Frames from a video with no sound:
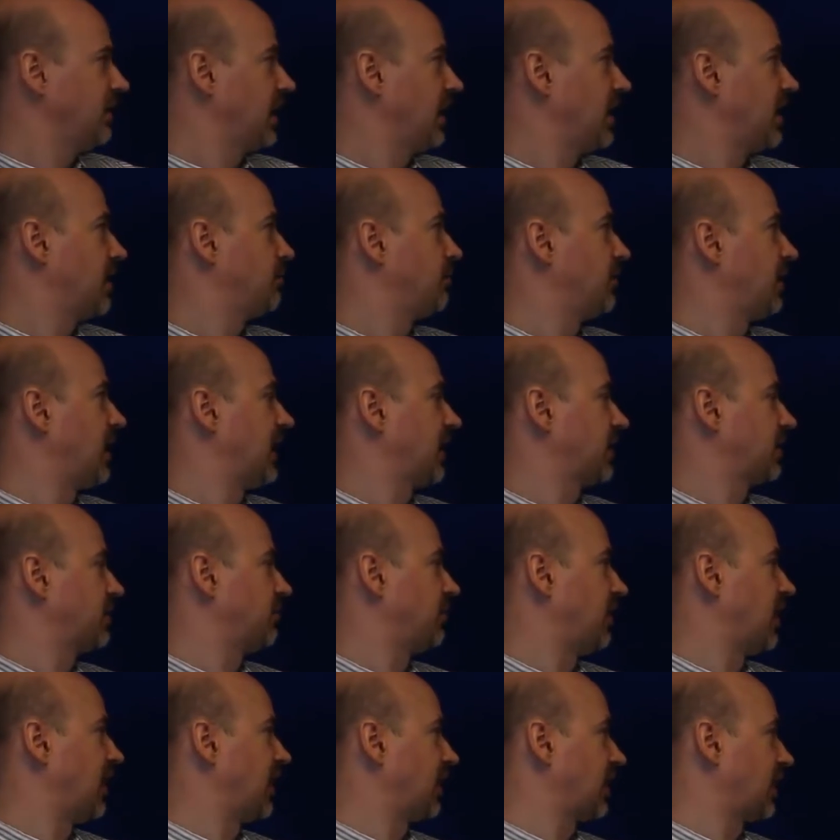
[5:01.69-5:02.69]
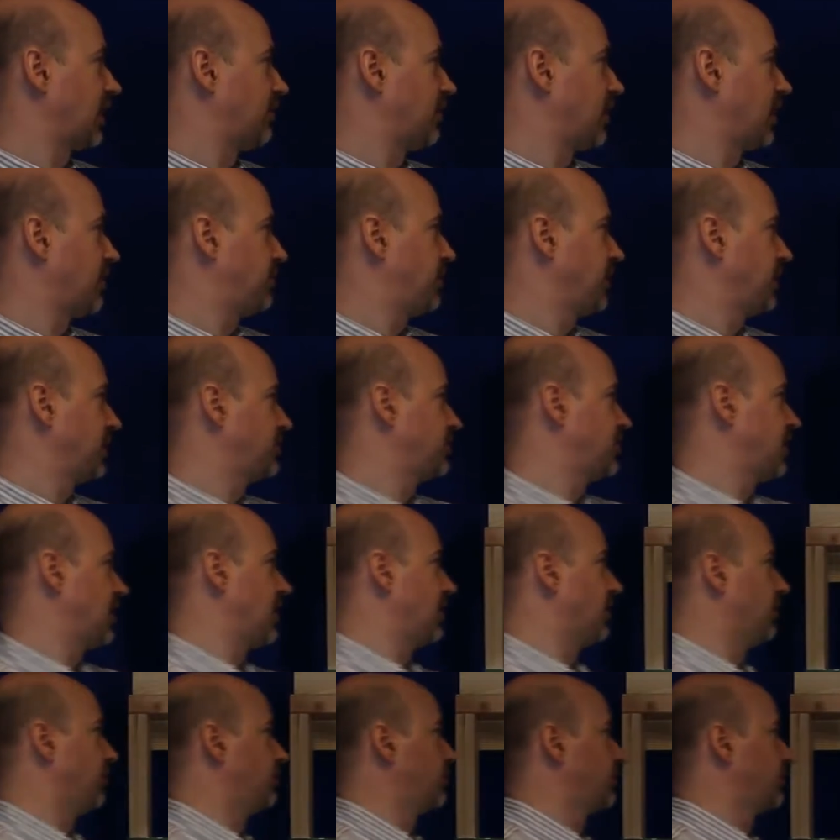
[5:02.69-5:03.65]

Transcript: and black to black on my pigtail.